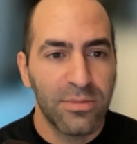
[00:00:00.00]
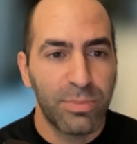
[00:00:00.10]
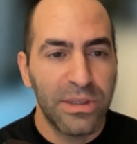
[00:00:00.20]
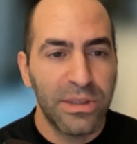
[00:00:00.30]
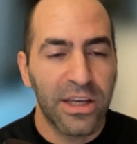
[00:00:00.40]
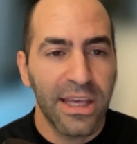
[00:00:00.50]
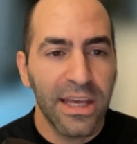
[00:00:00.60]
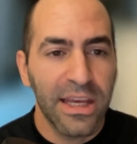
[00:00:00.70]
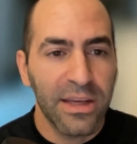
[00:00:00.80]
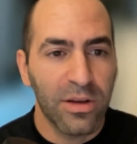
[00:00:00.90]
be like,
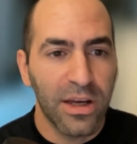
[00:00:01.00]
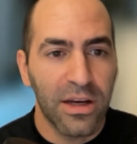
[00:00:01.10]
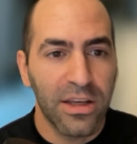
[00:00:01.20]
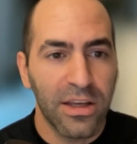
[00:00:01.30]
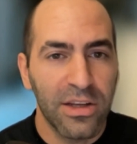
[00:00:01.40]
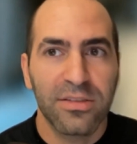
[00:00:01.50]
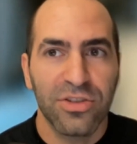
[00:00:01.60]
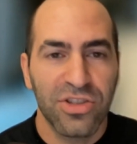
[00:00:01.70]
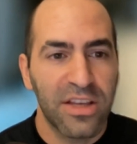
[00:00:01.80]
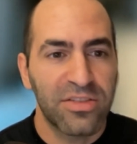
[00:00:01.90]
hey, here's a
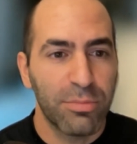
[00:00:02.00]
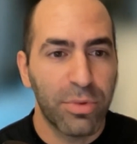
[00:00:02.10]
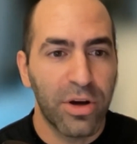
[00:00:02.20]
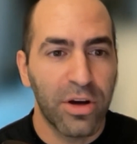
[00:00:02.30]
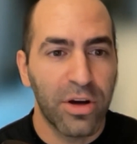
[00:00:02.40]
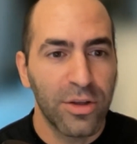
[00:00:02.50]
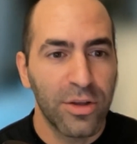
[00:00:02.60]
suggestion box.